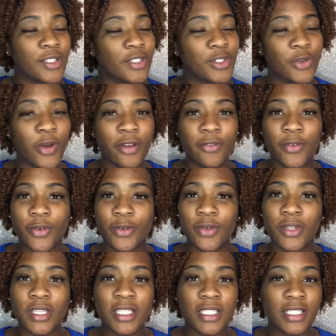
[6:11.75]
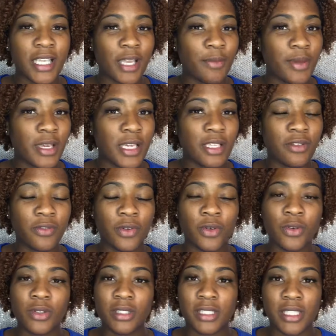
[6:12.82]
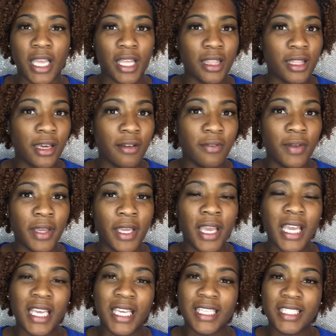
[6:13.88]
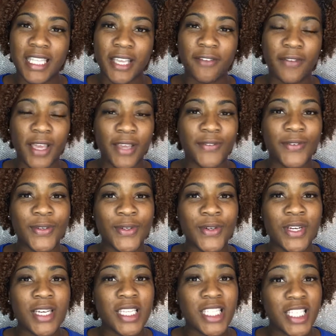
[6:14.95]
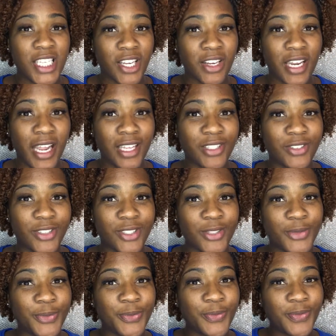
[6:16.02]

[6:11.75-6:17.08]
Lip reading: joyful, stay peaceful, stay loving, and stay faithful to your natural.